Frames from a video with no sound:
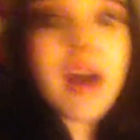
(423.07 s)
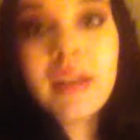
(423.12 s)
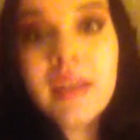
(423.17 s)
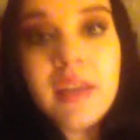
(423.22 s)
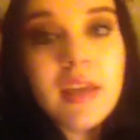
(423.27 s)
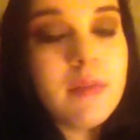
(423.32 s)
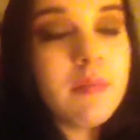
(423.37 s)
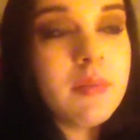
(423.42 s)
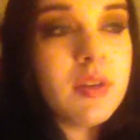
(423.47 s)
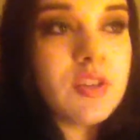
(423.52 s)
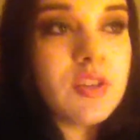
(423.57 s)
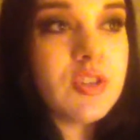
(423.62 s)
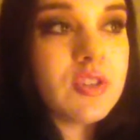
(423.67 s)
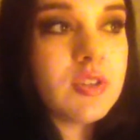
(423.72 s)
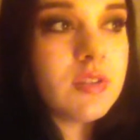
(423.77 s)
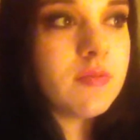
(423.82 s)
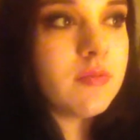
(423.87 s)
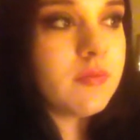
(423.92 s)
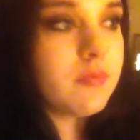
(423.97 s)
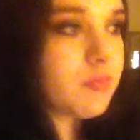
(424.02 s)

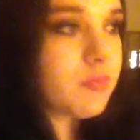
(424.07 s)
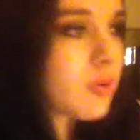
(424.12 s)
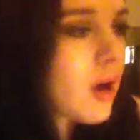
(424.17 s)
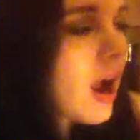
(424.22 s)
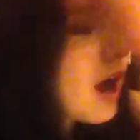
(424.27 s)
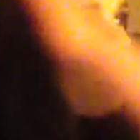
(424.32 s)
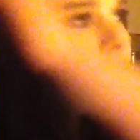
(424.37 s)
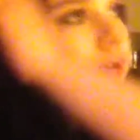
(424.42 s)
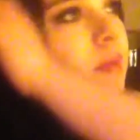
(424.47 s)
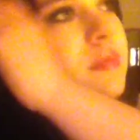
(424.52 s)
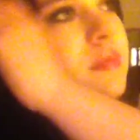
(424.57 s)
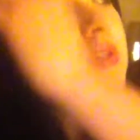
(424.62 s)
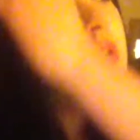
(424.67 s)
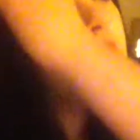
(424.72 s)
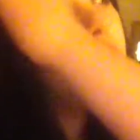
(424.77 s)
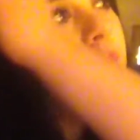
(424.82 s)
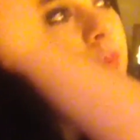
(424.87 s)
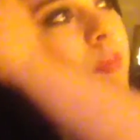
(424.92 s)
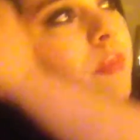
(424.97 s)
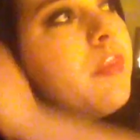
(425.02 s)
image problems,
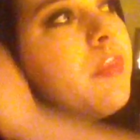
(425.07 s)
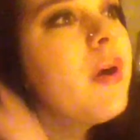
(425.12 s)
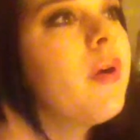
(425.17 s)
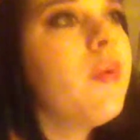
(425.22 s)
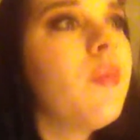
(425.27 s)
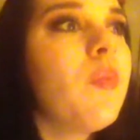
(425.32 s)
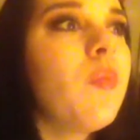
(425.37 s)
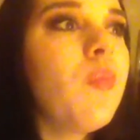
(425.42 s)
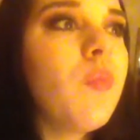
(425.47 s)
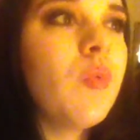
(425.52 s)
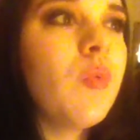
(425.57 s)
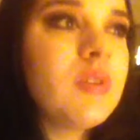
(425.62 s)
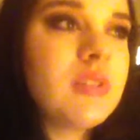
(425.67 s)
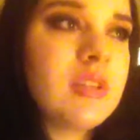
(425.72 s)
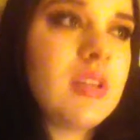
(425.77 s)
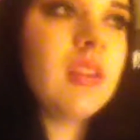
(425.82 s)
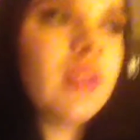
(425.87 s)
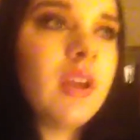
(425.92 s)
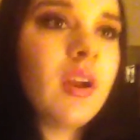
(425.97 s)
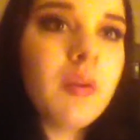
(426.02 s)
but we'll
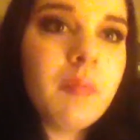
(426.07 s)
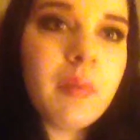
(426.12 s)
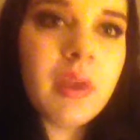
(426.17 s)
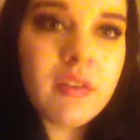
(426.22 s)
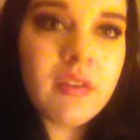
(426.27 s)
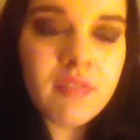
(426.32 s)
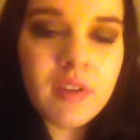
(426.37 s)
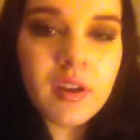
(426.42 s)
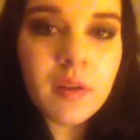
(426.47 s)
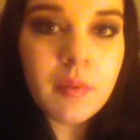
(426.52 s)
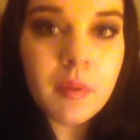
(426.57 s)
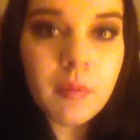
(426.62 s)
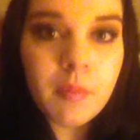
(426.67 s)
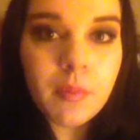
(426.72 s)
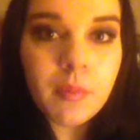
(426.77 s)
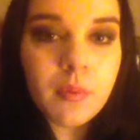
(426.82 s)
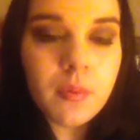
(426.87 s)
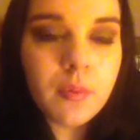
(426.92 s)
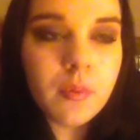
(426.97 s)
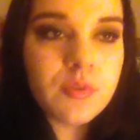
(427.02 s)
sit there and make fun of
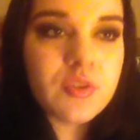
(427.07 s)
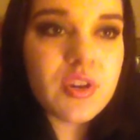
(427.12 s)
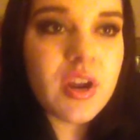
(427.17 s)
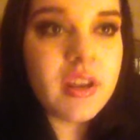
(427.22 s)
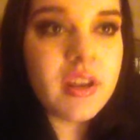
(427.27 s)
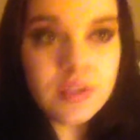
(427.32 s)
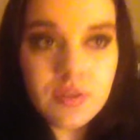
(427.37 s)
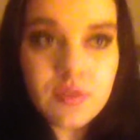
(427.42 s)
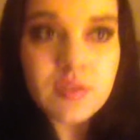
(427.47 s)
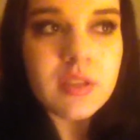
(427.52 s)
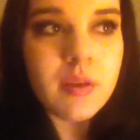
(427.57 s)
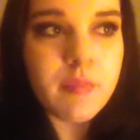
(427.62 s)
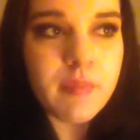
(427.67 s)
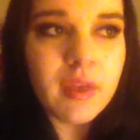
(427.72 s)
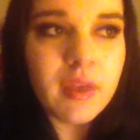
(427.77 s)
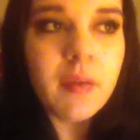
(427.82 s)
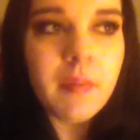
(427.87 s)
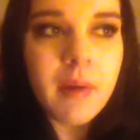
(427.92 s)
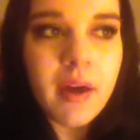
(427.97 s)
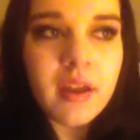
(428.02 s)
people who try to do
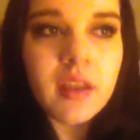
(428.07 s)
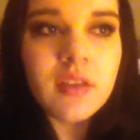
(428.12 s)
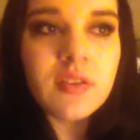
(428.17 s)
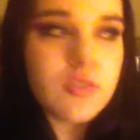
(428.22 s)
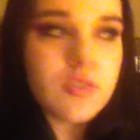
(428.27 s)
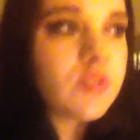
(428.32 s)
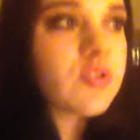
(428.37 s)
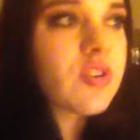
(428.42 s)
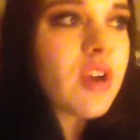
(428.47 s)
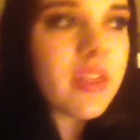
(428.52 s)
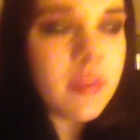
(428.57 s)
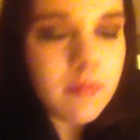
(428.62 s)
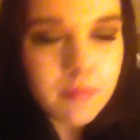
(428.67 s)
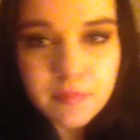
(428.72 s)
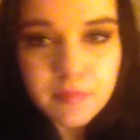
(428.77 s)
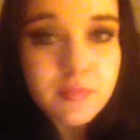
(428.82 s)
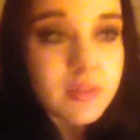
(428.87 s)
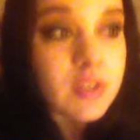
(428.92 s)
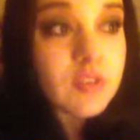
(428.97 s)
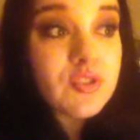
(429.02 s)
something about it to try to
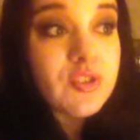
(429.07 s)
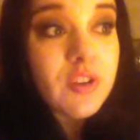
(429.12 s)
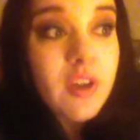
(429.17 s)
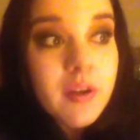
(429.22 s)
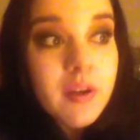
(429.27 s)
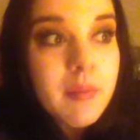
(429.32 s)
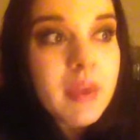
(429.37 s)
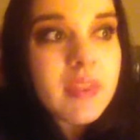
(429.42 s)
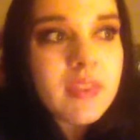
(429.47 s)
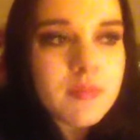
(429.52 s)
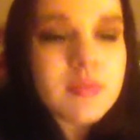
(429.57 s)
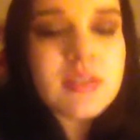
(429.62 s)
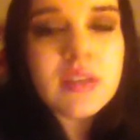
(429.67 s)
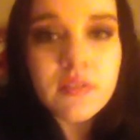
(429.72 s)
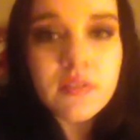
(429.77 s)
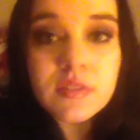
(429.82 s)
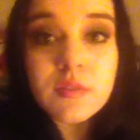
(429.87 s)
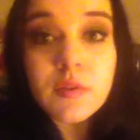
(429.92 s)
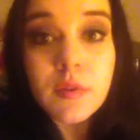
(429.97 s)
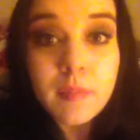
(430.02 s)
make
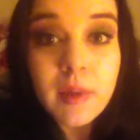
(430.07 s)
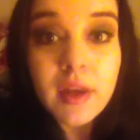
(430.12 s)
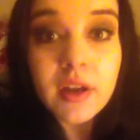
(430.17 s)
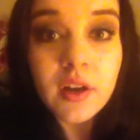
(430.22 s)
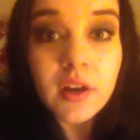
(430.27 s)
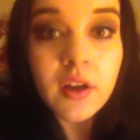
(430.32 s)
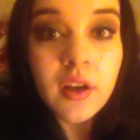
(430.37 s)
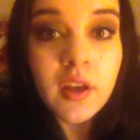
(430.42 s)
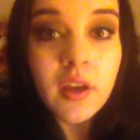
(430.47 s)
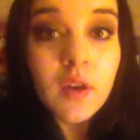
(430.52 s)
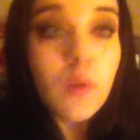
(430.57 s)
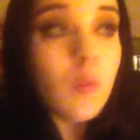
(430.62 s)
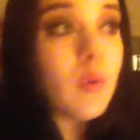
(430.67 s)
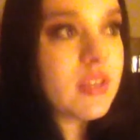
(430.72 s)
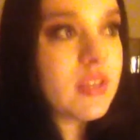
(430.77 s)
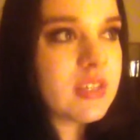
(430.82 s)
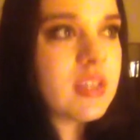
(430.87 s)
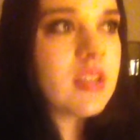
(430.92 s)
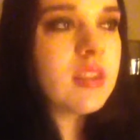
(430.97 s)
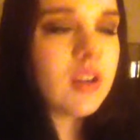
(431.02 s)
themselves feel better. We
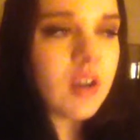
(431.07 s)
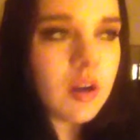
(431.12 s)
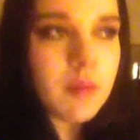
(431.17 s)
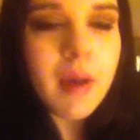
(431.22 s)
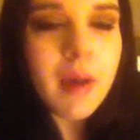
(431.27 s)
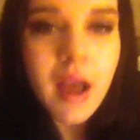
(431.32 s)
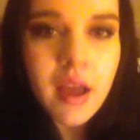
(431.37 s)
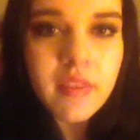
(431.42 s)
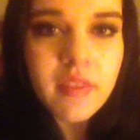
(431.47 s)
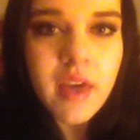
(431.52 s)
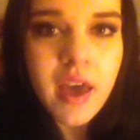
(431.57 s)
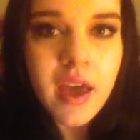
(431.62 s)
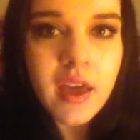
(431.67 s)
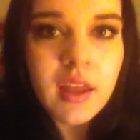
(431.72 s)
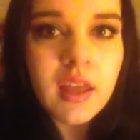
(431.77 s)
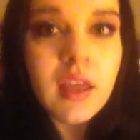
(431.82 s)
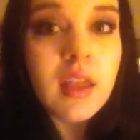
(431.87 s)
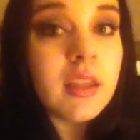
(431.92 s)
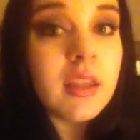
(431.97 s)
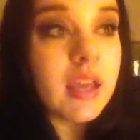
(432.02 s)
sit there and mock that.
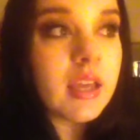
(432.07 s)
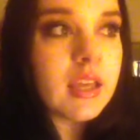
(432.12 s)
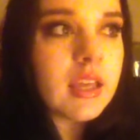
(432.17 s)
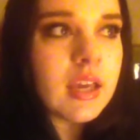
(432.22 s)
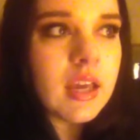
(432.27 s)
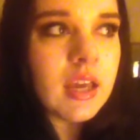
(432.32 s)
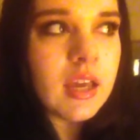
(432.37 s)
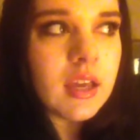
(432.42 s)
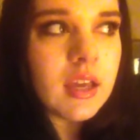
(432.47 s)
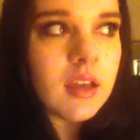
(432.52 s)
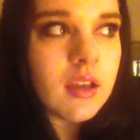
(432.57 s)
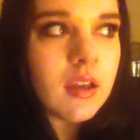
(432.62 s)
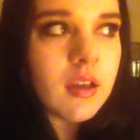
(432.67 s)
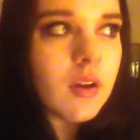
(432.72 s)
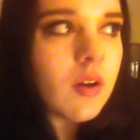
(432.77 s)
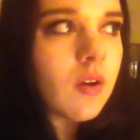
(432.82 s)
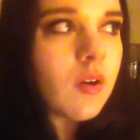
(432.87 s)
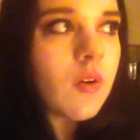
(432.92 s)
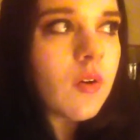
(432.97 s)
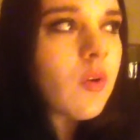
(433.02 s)
Like,
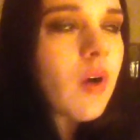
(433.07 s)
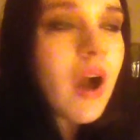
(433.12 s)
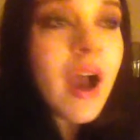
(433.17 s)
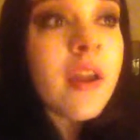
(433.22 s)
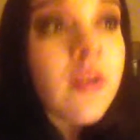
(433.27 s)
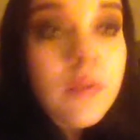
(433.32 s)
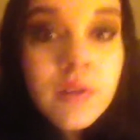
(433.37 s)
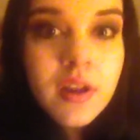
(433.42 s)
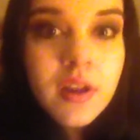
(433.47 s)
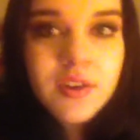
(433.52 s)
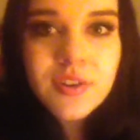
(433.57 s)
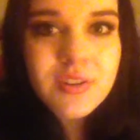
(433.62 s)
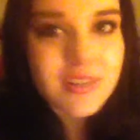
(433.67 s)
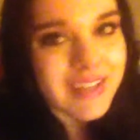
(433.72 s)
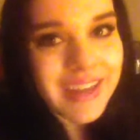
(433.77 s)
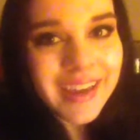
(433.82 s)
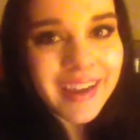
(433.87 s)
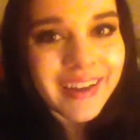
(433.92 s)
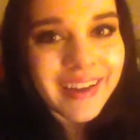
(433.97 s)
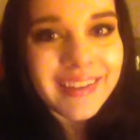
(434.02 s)
I don't
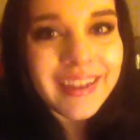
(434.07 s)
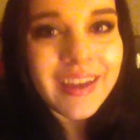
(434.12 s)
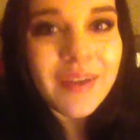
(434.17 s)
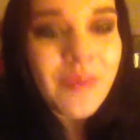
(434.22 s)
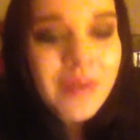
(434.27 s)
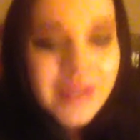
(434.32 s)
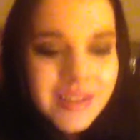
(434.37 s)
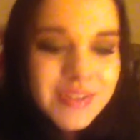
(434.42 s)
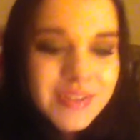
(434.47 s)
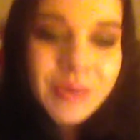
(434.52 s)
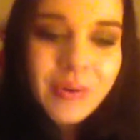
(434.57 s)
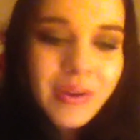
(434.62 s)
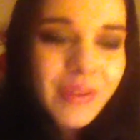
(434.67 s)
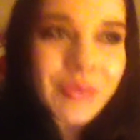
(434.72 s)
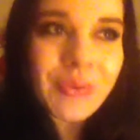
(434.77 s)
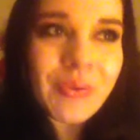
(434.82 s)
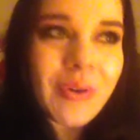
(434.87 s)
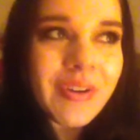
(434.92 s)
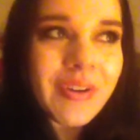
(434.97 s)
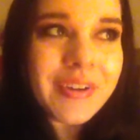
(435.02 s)
understand. Like, what is going
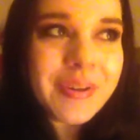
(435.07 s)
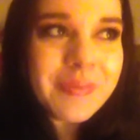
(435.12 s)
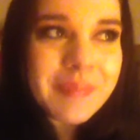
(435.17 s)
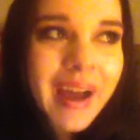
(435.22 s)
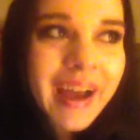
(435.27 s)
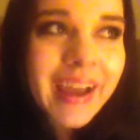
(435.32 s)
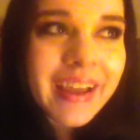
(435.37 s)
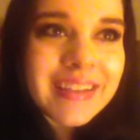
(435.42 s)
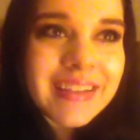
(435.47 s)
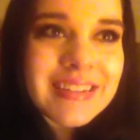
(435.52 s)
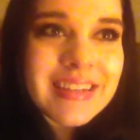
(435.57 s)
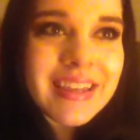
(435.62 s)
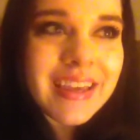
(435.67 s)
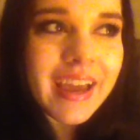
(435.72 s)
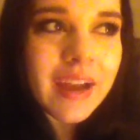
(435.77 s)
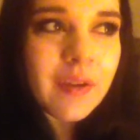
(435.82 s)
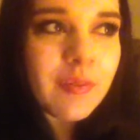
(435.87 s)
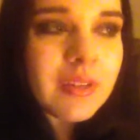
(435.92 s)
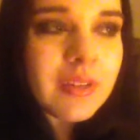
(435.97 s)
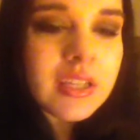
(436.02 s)
through all your minds? Like,
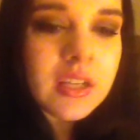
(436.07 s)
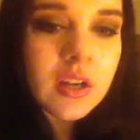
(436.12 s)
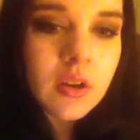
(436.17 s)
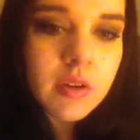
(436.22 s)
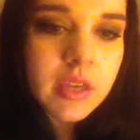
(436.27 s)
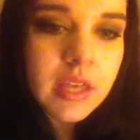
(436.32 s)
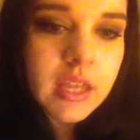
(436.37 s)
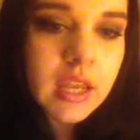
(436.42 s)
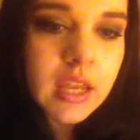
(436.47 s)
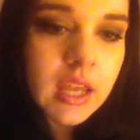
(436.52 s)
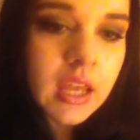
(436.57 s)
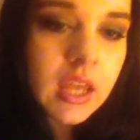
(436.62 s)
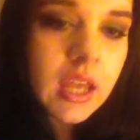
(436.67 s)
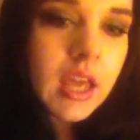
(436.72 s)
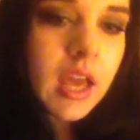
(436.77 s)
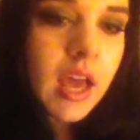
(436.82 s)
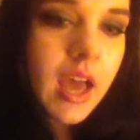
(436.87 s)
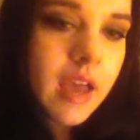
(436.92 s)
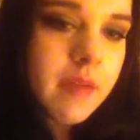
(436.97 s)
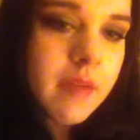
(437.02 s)
I really don't get it. I